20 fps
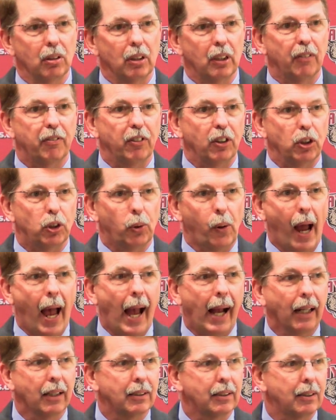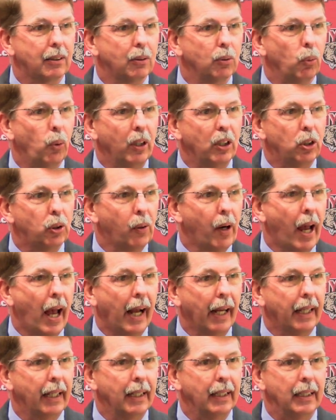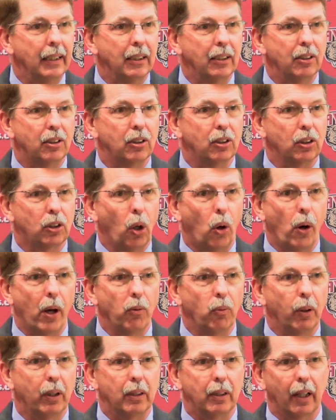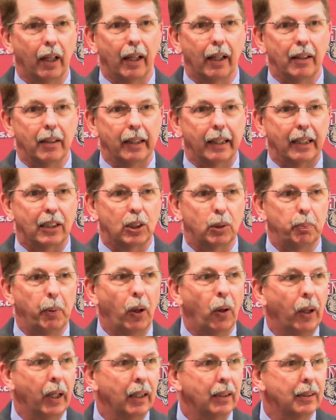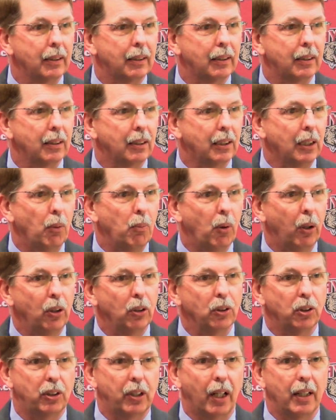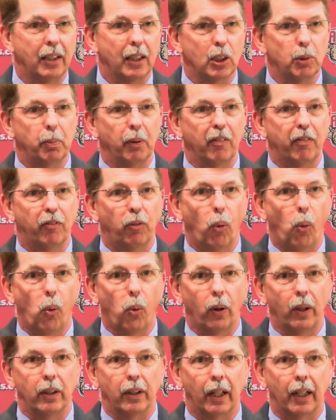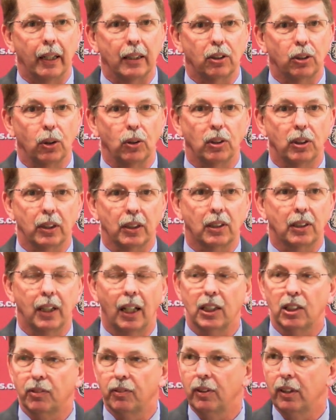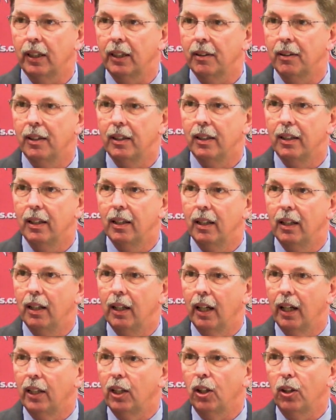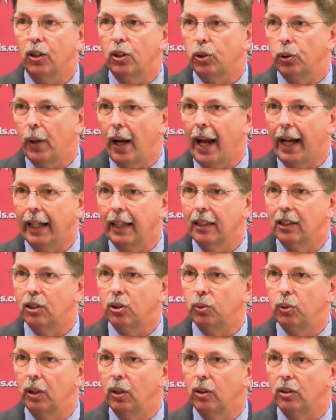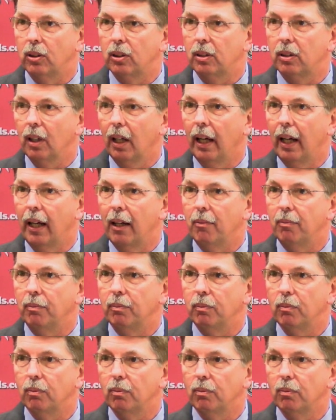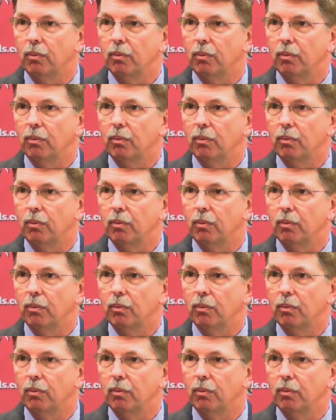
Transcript: different tracks. One track is going with uh, the experience, someone who's done this before and done it so successfully. Another track is with those um,